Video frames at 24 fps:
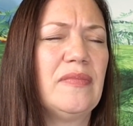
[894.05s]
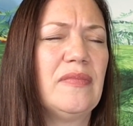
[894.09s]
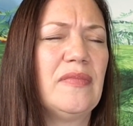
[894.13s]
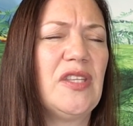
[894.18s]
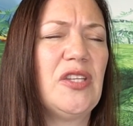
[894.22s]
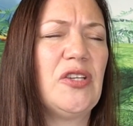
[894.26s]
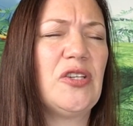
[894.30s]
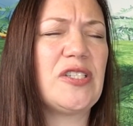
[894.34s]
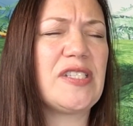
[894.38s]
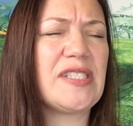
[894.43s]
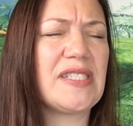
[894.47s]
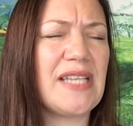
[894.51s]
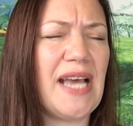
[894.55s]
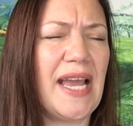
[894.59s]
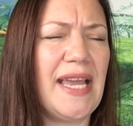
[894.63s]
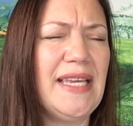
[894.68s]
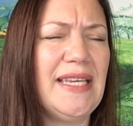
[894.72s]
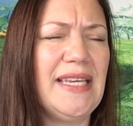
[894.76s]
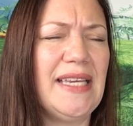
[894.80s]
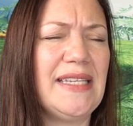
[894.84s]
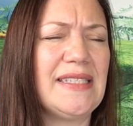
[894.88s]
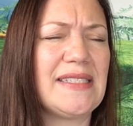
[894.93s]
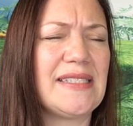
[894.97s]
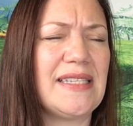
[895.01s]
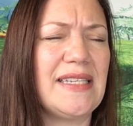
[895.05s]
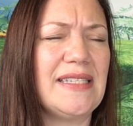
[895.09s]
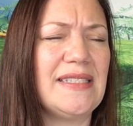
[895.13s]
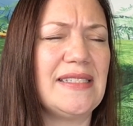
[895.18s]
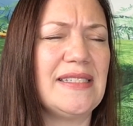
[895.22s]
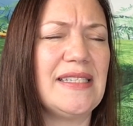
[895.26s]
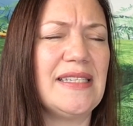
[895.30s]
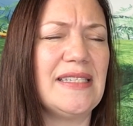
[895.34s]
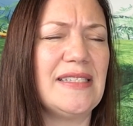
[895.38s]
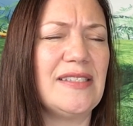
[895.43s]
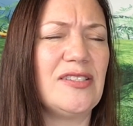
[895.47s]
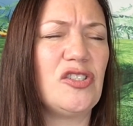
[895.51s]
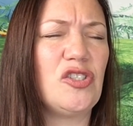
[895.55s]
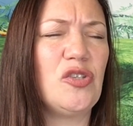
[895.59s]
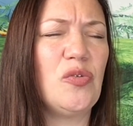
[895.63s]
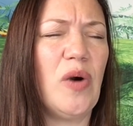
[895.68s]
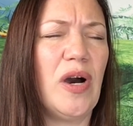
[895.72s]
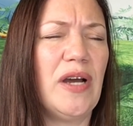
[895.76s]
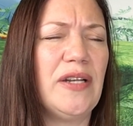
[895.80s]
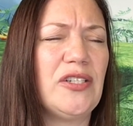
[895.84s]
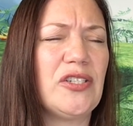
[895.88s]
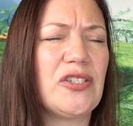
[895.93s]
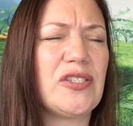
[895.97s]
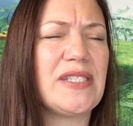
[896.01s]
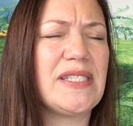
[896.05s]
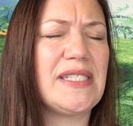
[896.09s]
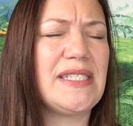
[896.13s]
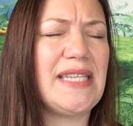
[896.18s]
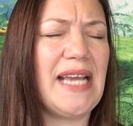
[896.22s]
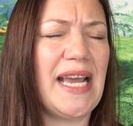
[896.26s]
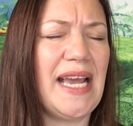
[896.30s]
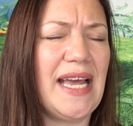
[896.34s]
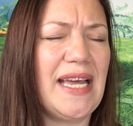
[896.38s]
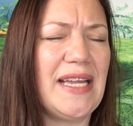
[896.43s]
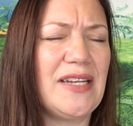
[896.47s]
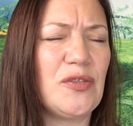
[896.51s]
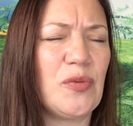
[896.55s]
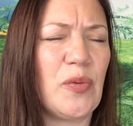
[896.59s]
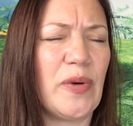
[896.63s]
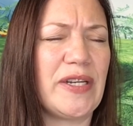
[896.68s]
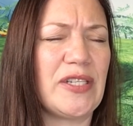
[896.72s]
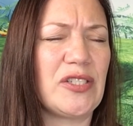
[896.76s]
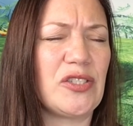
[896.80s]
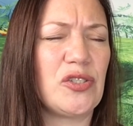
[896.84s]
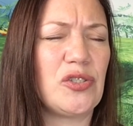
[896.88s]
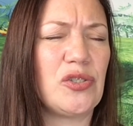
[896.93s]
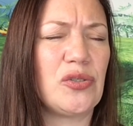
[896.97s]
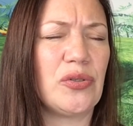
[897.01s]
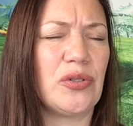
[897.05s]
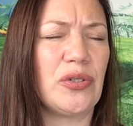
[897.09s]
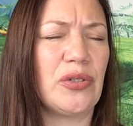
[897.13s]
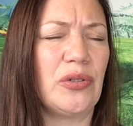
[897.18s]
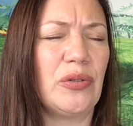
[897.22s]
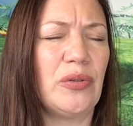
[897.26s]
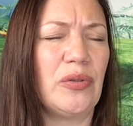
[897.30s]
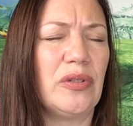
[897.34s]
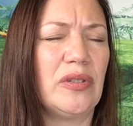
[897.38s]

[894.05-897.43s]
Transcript: your psychic senses to understand what is true,